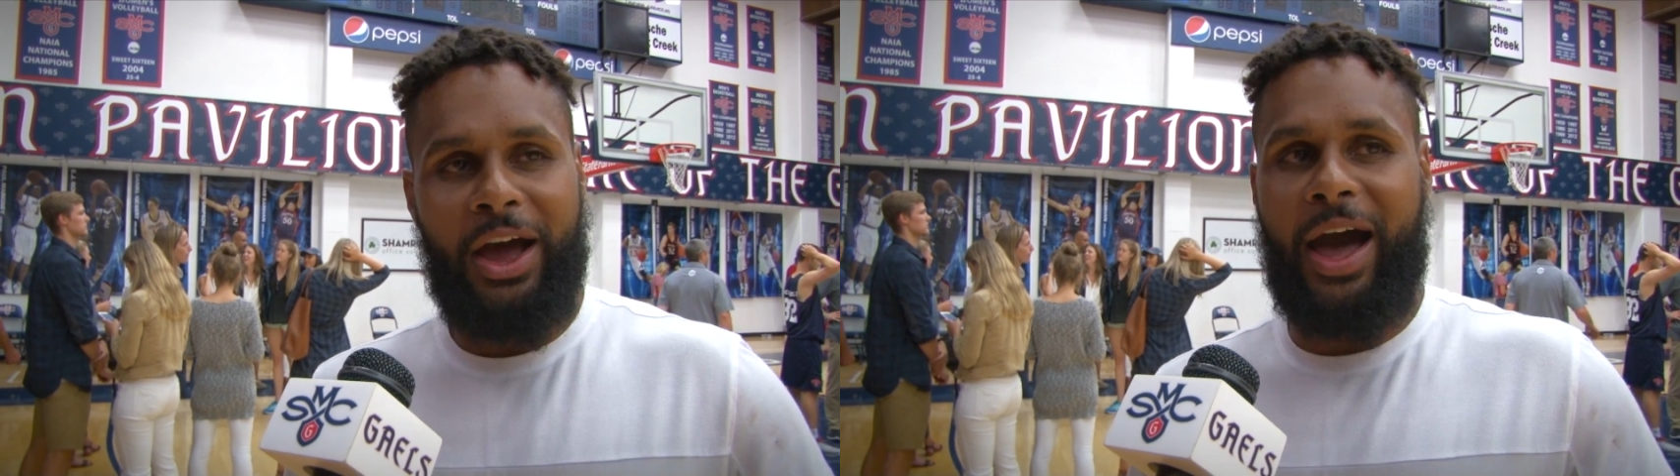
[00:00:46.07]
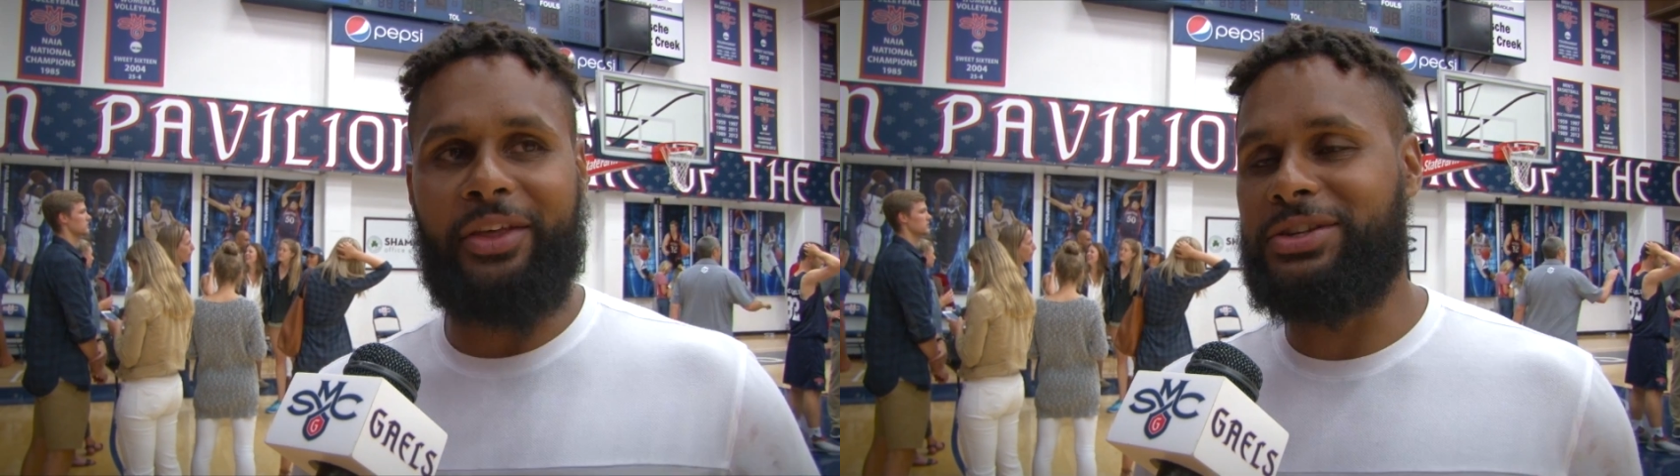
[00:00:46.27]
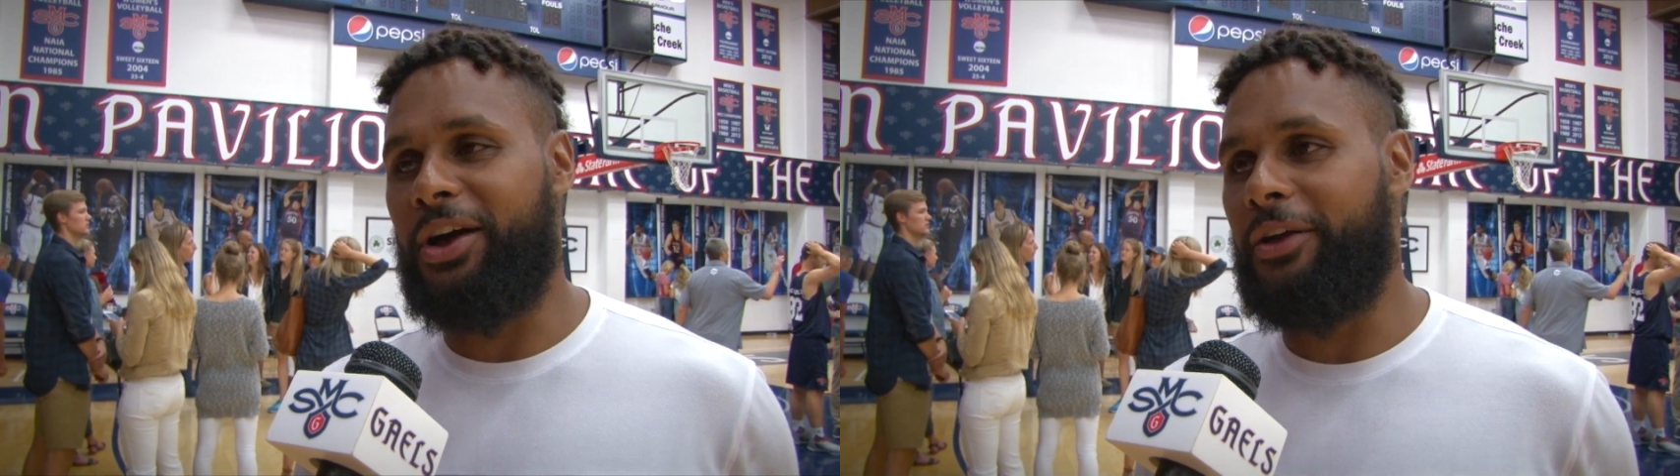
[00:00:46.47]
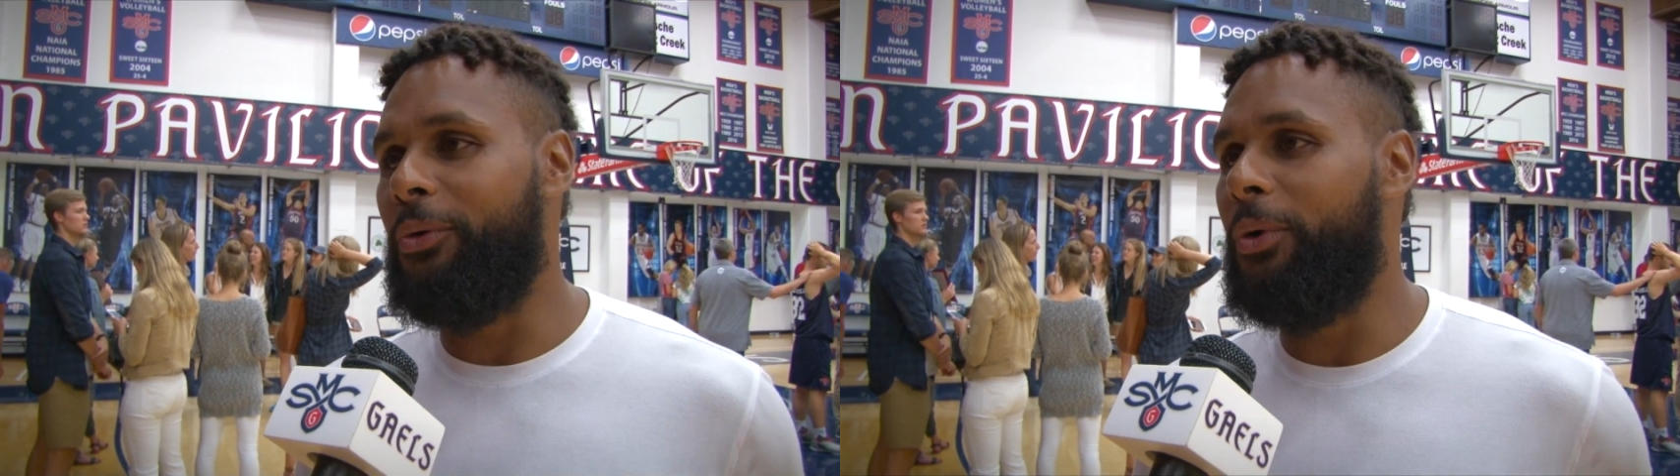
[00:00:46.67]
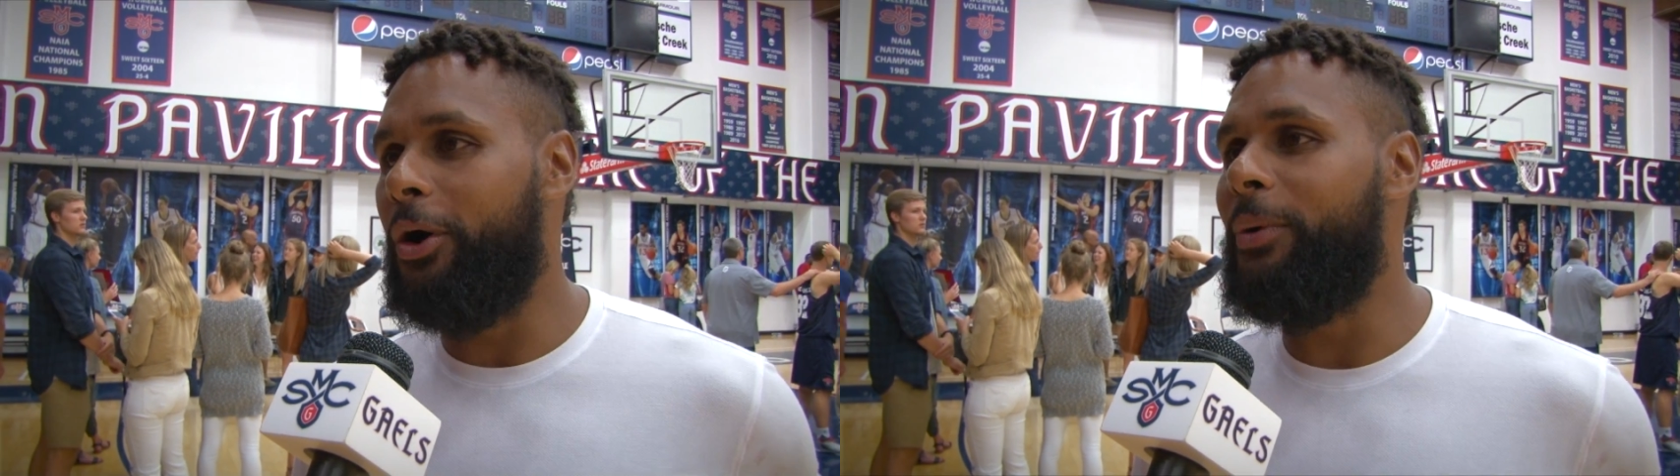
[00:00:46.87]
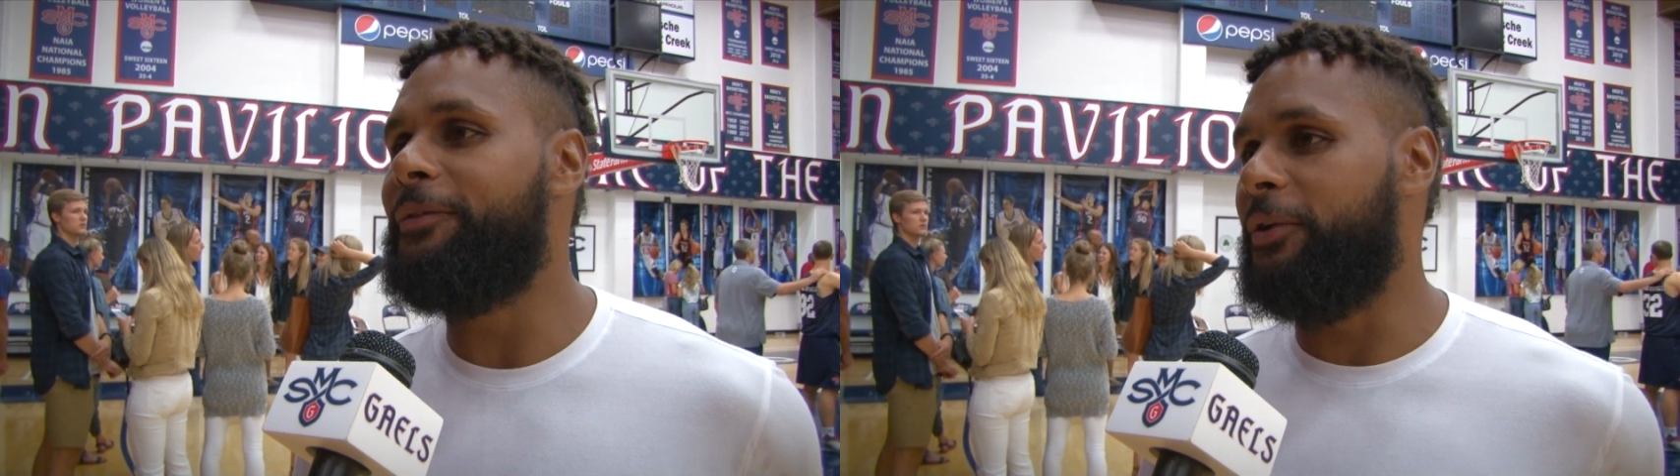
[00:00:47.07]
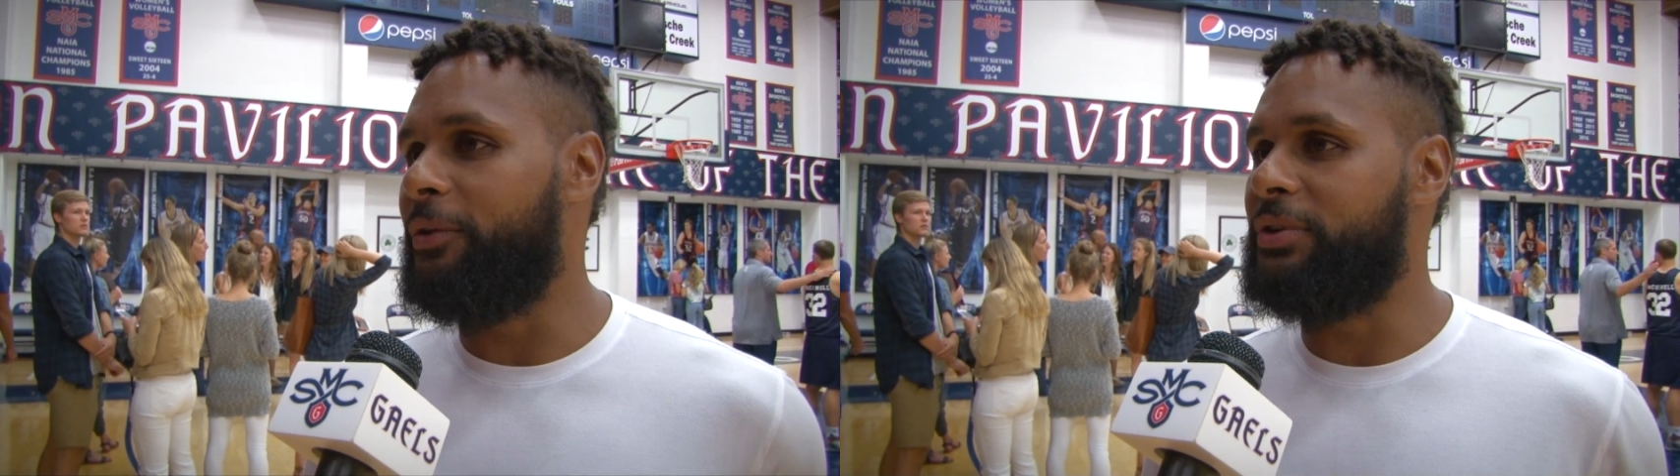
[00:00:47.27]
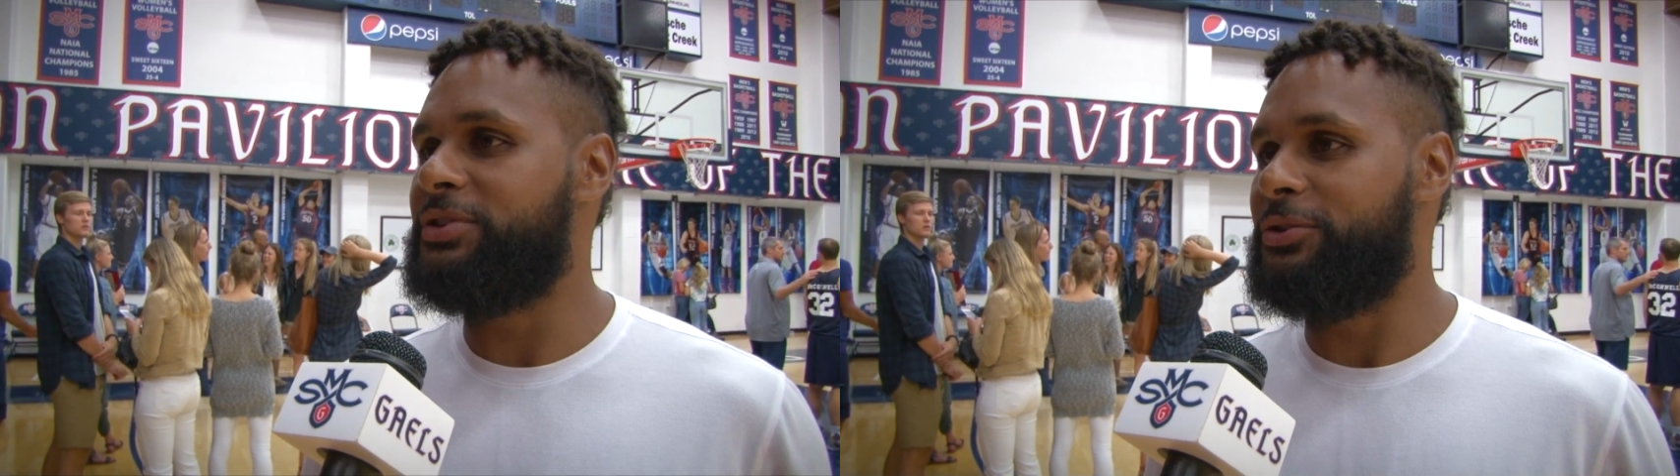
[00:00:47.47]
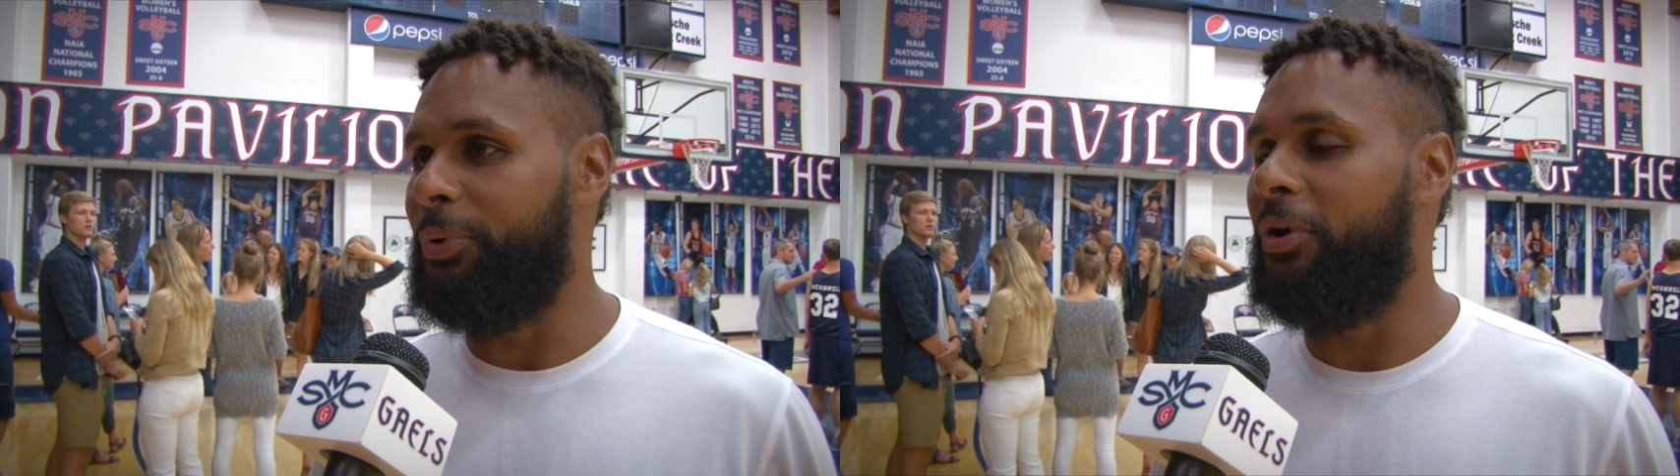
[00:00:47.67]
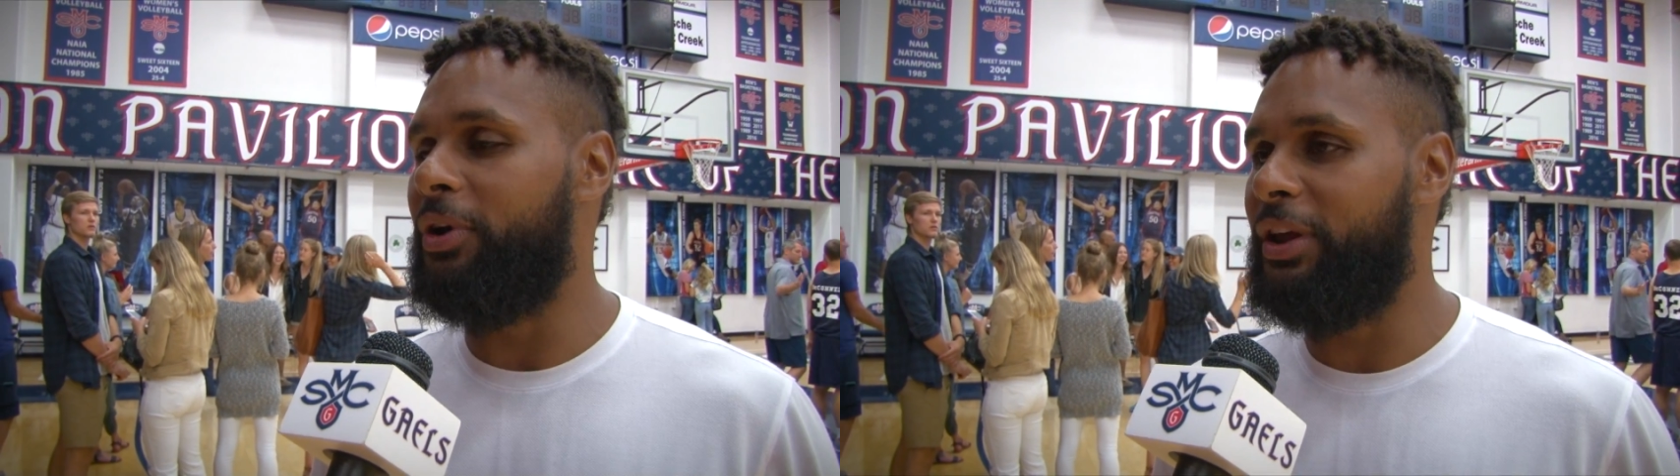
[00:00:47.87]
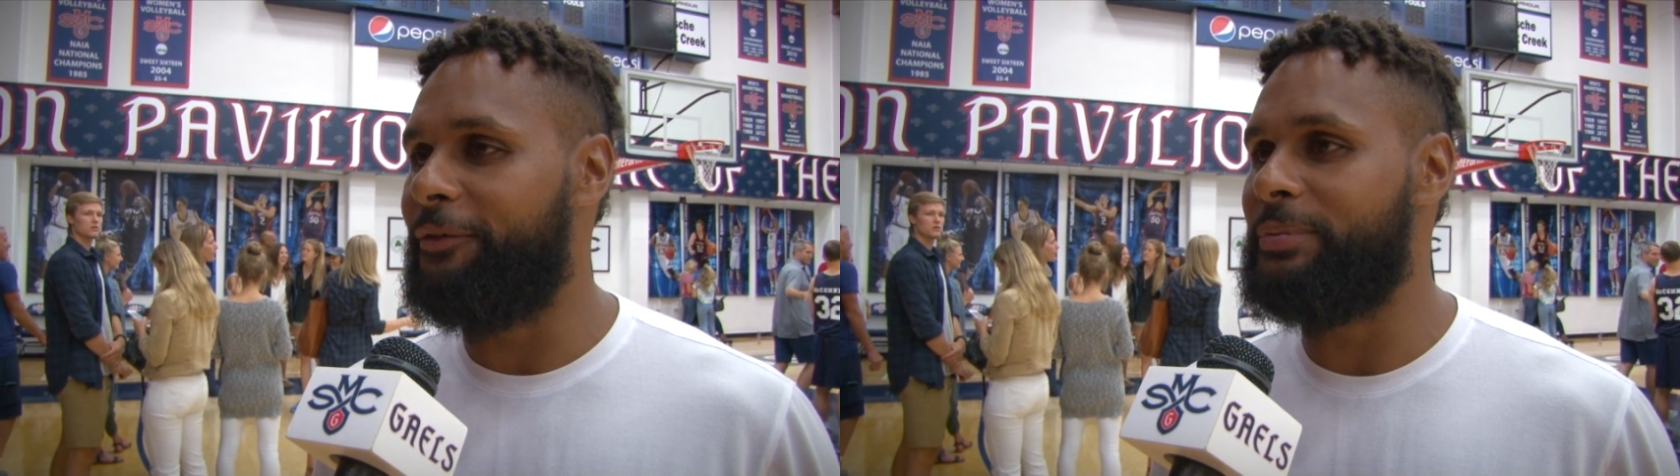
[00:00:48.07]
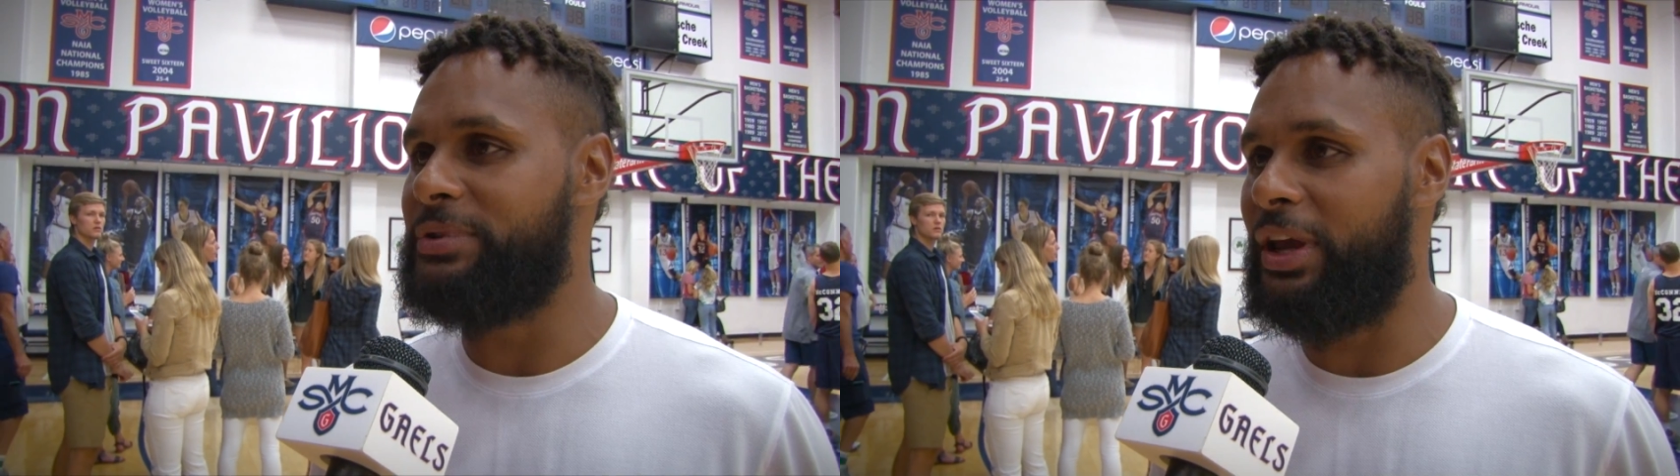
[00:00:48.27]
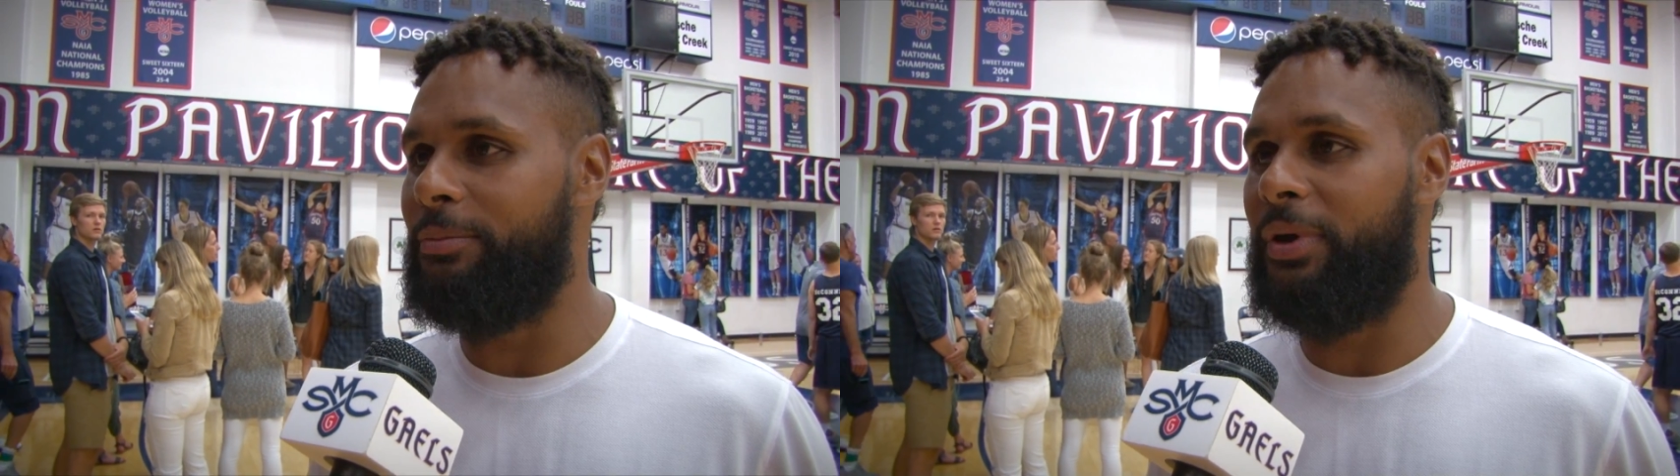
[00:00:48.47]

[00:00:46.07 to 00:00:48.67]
other side of the world, we feel the support here from St.